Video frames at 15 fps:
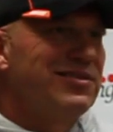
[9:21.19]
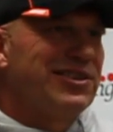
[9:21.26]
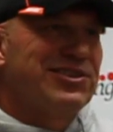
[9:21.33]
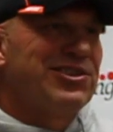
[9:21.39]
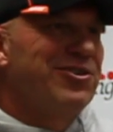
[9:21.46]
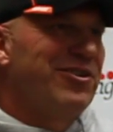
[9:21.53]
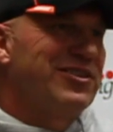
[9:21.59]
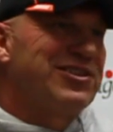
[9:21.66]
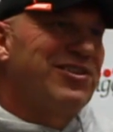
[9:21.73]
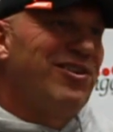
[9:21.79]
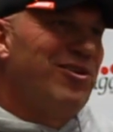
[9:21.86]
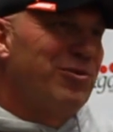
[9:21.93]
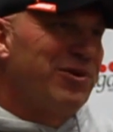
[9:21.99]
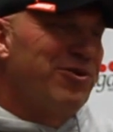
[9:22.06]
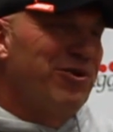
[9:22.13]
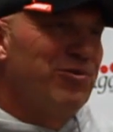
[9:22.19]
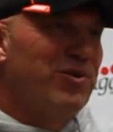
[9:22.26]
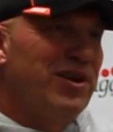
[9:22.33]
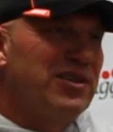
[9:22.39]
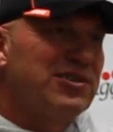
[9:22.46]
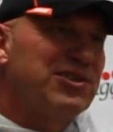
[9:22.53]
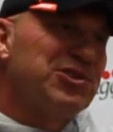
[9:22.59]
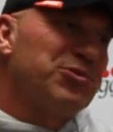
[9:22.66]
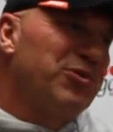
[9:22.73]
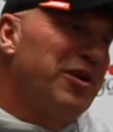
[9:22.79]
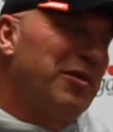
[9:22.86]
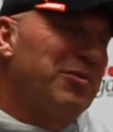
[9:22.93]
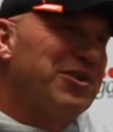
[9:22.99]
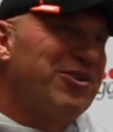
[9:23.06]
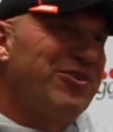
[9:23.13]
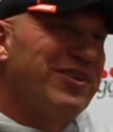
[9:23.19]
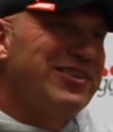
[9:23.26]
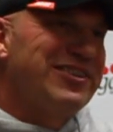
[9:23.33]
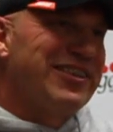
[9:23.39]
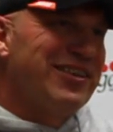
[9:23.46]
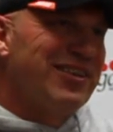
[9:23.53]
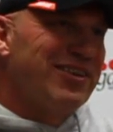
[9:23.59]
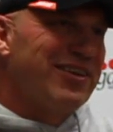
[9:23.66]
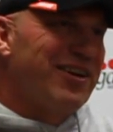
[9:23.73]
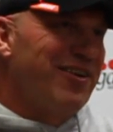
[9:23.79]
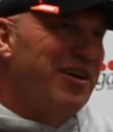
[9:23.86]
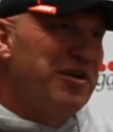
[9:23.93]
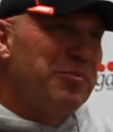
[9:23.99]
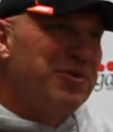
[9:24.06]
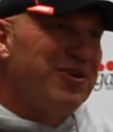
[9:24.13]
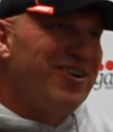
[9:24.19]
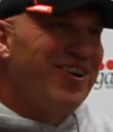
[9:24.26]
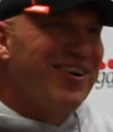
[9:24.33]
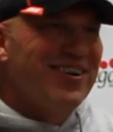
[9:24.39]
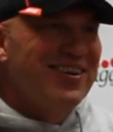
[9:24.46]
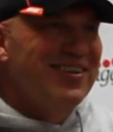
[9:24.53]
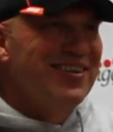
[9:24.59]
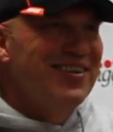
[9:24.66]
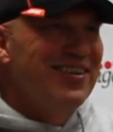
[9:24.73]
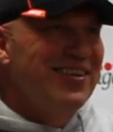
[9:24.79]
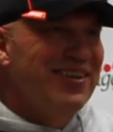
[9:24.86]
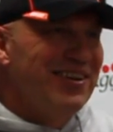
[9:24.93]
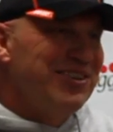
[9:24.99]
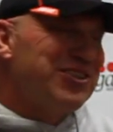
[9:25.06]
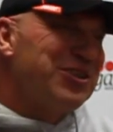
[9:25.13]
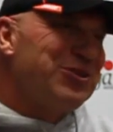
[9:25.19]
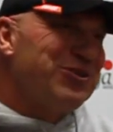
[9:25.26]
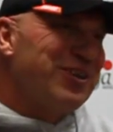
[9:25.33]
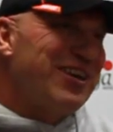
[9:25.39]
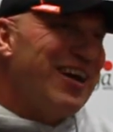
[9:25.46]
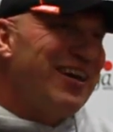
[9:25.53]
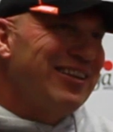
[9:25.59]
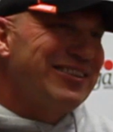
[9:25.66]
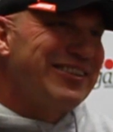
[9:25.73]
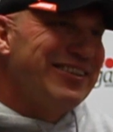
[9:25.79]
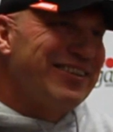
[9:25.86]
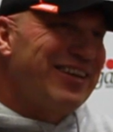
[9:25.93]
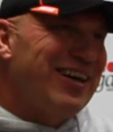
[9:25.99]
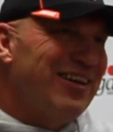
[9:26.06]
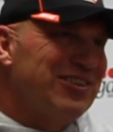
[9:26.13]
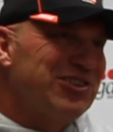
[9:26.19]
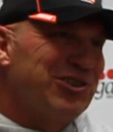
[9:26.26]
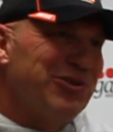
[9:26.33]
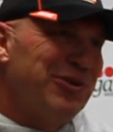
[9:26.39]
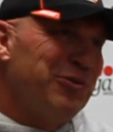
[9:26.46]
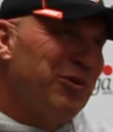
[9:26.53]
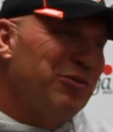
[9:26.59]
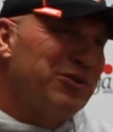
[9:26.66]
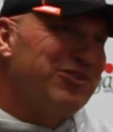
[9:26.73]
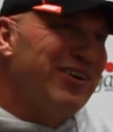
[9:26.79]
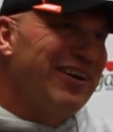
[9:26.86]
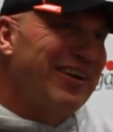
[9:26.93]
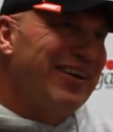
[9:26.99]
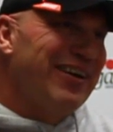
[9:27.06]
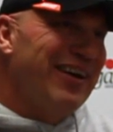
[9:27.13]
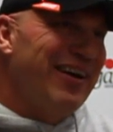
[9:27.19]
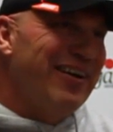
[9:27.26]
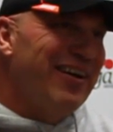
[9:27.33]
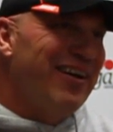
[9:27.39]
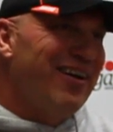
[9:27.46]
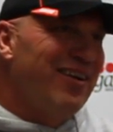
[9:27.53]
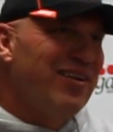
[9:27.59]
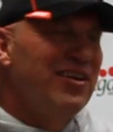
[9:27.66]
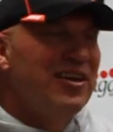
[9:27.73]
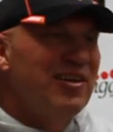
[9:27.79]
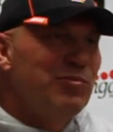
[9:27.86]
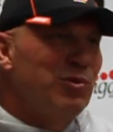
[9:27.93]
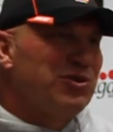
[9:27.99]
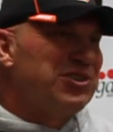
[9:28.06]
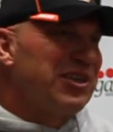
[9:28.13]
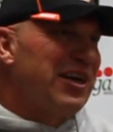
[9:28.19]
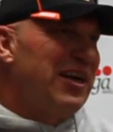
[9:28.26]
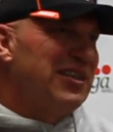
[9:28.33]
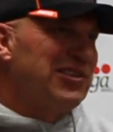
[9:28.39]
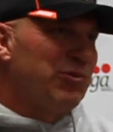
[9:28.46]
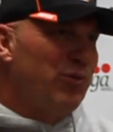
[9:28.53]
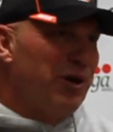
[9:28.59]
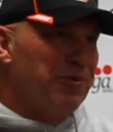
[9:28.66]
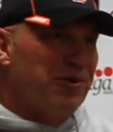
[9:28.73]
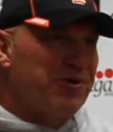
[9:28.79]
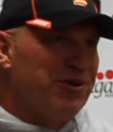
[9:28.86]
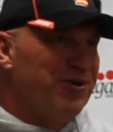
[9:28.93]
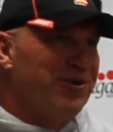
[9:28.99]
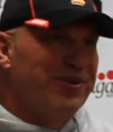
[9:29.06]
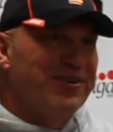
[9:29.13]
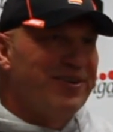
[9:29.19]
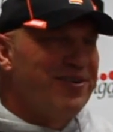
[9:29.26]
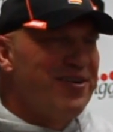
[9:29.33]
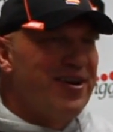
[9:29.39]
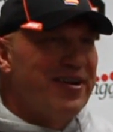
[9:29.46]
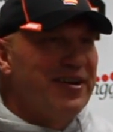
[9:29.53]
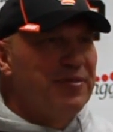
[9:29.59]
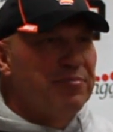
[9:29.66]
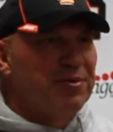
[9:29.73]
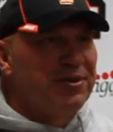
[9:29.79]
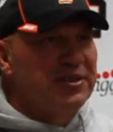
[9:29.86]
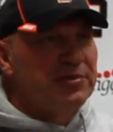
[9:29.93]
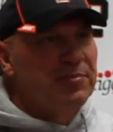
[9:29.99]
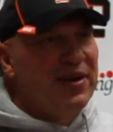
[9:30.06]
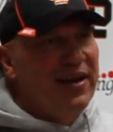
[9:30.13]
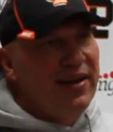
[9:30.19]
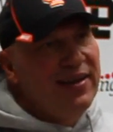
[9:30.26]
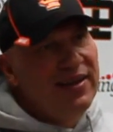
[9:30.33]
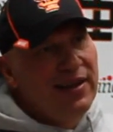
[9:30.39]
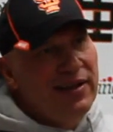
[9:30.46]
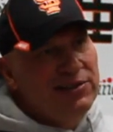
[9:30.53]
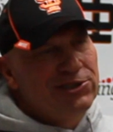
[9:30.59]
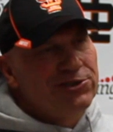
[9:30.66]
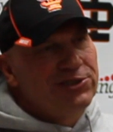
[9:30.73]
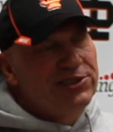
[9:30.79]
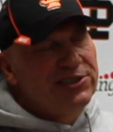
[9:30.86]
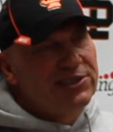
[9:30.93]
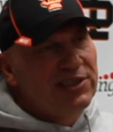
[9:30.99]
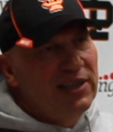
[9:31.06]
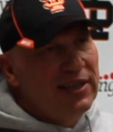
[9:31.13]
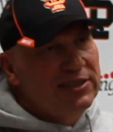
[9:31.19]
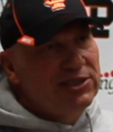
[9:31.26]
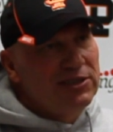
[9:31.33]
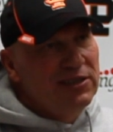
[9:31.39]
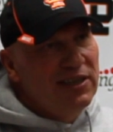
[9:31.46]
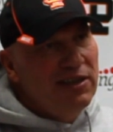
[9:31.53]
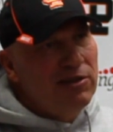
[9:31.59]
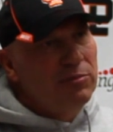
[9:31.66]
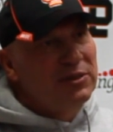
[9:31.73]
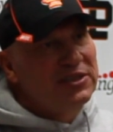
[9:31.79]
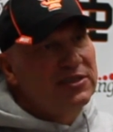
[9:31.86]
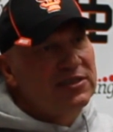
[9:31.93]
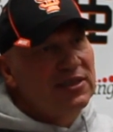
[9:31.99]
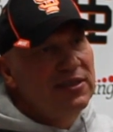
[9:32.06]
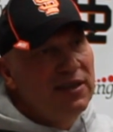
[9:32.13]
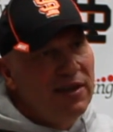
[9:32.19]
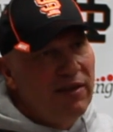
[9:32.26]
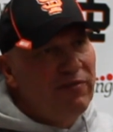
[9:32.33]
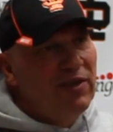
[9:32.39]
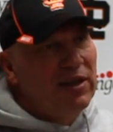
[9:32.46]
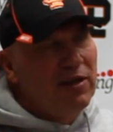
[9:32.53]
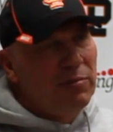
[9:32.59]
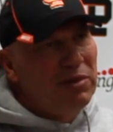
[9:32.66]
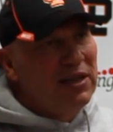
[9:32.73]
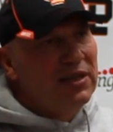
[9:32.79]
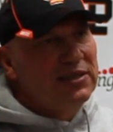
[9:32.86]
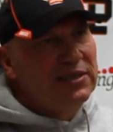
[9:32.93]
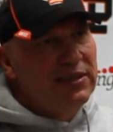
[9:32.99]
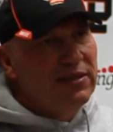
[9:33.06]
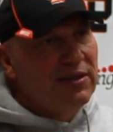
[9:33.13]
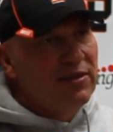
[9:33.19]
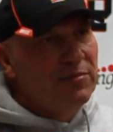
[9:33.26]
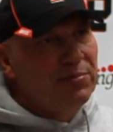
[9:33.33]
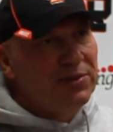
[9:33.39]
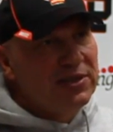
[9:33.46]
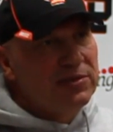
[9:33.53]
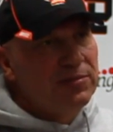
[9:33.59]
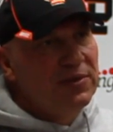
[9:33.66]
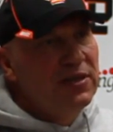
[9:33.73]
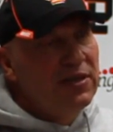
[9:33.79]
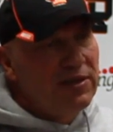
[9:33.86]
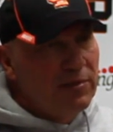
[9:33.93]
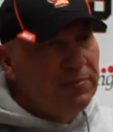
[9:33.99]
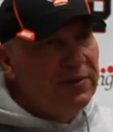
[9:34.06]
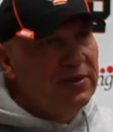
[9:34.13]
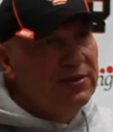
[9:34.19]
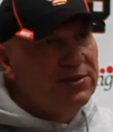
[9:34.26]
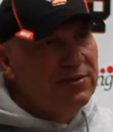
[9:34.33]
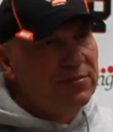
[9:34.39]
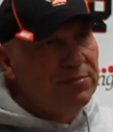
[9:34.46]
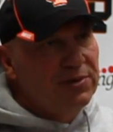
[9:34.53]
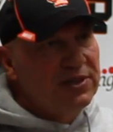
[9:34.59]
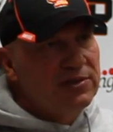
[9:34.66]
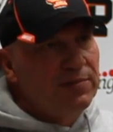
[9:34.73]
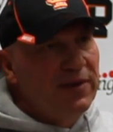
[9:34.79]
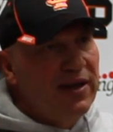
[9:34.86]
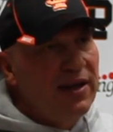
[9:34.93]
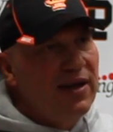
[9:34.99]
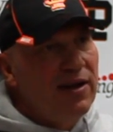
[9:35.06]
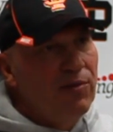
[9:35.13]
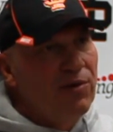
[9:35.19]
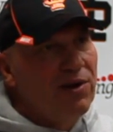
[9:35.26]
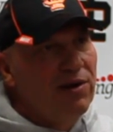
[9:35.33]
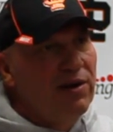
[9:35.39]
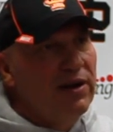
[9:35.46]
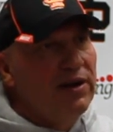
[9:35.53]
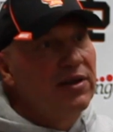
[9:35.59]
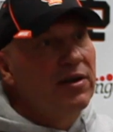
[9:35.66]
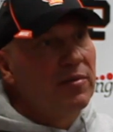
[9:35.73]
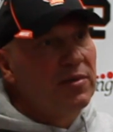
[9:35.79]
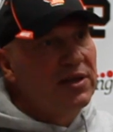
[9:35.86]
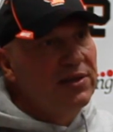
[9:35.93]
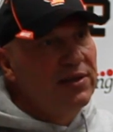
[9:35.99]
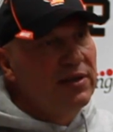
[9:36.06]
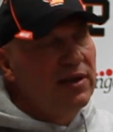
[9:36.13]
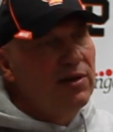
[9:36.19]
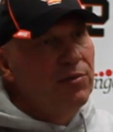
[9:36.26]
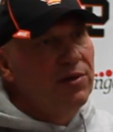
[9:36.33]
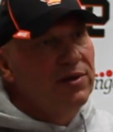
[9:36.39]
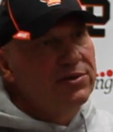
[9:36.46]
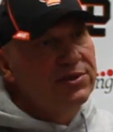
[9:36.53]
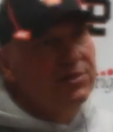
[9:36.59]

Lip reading: it doesn't hurt us at all recruiting-wise, because we're able to go in and say, look at our APR. Is it going to college, getting a college degree, what we're trying to get anyhow? Most of the guys that we recruit are not impressed by jersey selection, helmets availability. They're impressed. Their parents are impressed by how we are academically and how we are